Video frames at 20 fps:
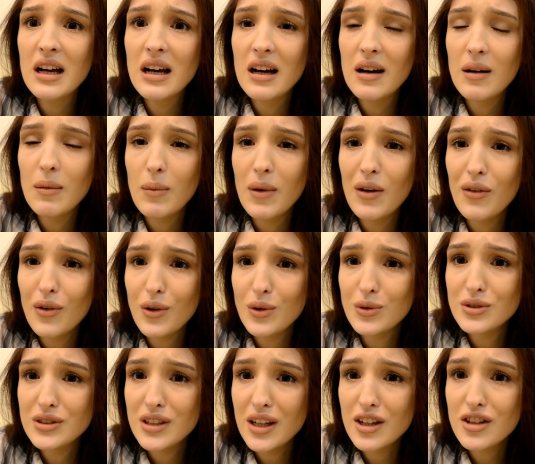my
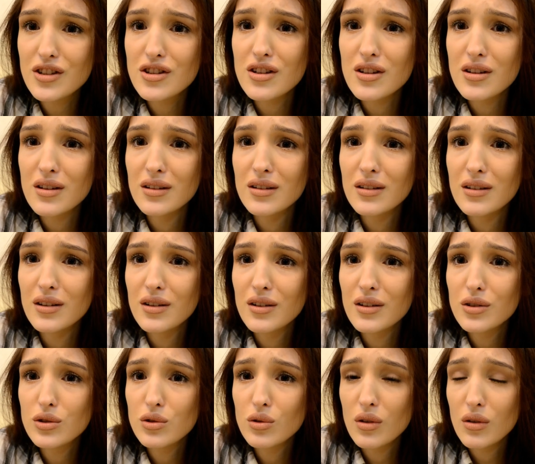foundation
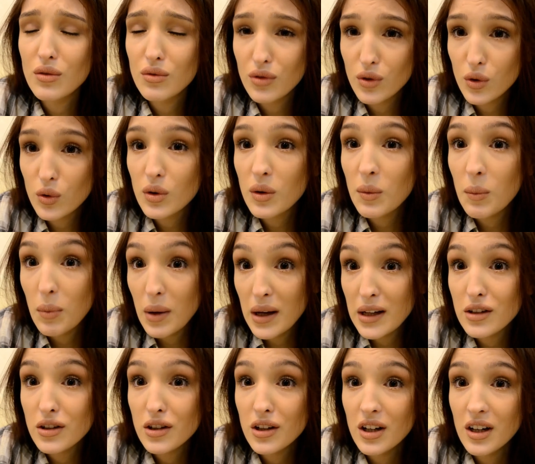should have looked
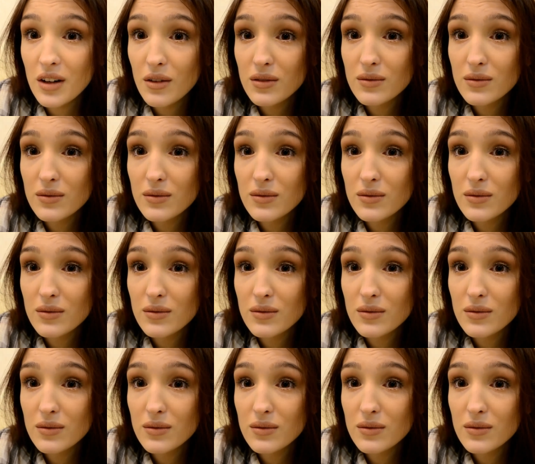better.